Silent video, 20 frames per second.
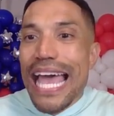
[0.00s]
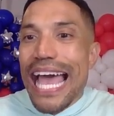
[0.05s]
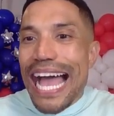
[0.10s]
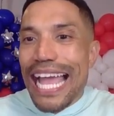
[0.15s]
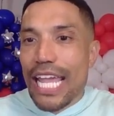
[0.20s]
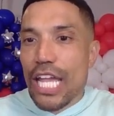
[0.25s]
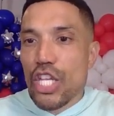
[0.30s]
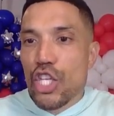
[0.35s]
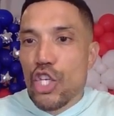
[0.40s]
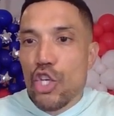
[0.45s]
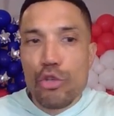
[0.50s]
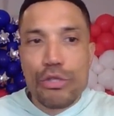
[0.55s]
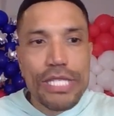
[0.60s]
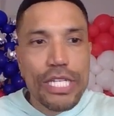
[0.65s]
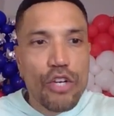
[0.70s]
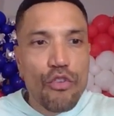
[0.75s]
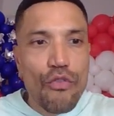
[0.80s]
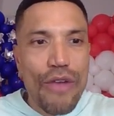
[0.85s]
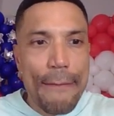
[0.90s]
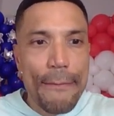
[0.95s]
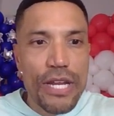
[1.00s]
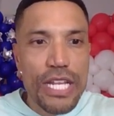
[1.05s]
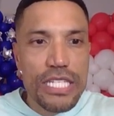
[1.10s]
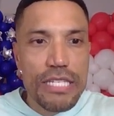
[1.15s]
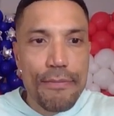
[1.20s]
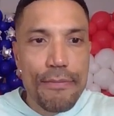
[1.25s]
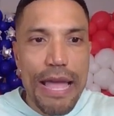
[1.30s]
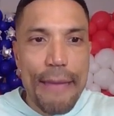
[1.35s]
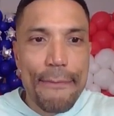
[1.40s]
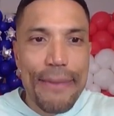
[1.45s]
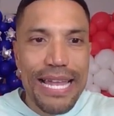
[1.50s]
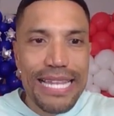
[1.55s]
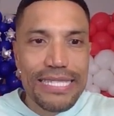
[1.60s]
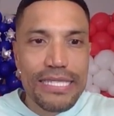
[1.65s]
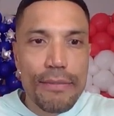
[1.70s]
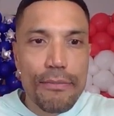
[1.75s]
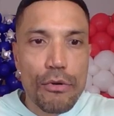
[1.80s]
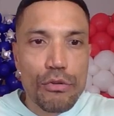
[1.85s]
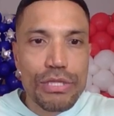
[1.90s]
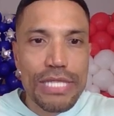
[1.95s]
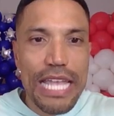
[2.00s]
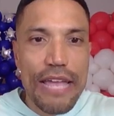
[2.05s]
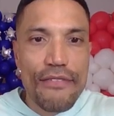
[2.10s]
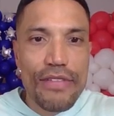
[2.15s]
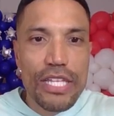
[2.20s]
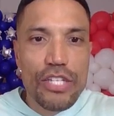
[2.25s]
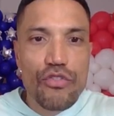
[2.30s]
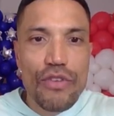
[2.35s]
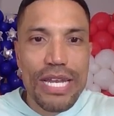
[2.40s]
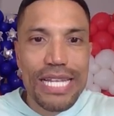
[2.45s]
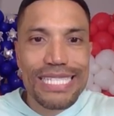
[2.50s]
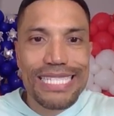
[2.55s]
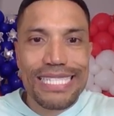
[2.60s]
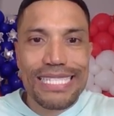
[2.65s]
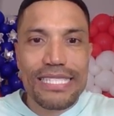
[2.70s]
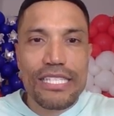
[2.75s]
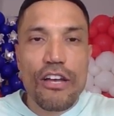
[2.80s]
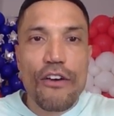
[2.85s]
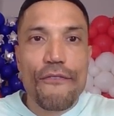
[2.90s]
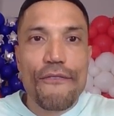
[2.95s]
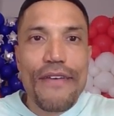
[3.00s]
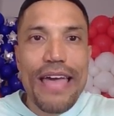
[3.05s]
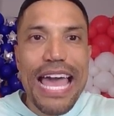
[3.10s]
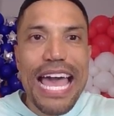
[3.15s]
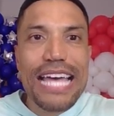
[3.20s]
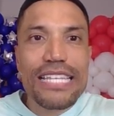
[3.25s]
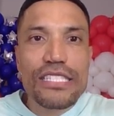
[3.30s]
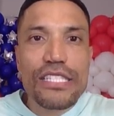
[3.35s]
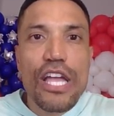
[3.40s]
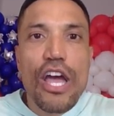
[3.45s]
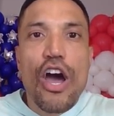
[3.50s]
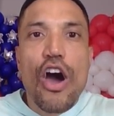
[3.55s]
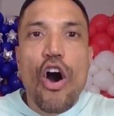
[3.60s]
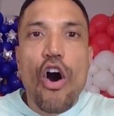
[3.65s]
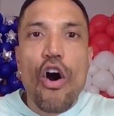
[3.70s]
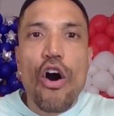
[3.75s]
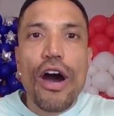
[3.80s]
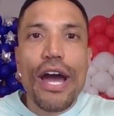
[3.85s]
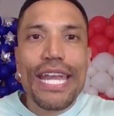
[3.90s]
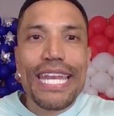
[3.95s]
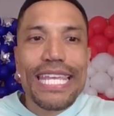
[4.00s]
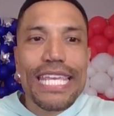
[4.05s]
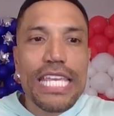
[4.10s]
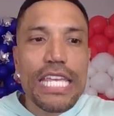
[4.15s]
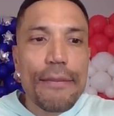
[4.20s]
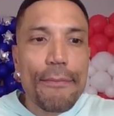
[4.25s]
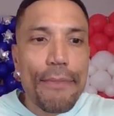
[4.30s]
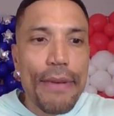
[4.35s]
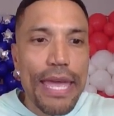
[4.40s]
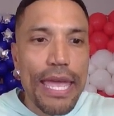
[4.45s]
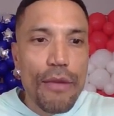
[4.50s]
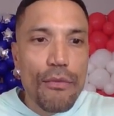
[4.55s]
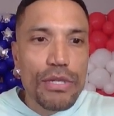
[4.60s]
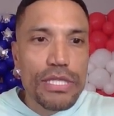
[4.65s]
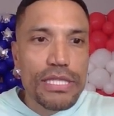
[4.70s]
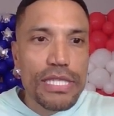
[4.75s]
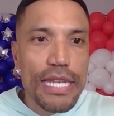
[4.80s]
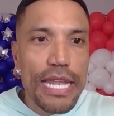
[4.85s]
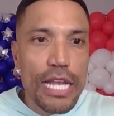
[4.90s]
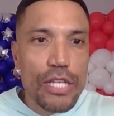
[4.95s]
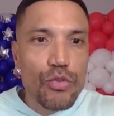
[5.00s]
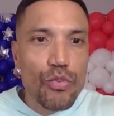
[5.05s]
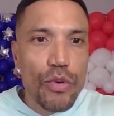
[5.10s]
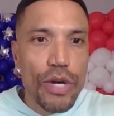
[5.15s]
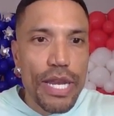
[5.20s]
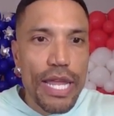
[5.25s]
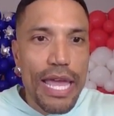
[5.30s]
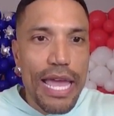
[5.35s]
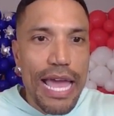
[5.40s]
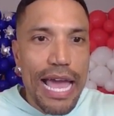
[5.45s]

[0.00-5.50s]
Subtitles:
I can use the grant money to buy pallets that mostly have electronics that sell fast on eBay. What's the next one?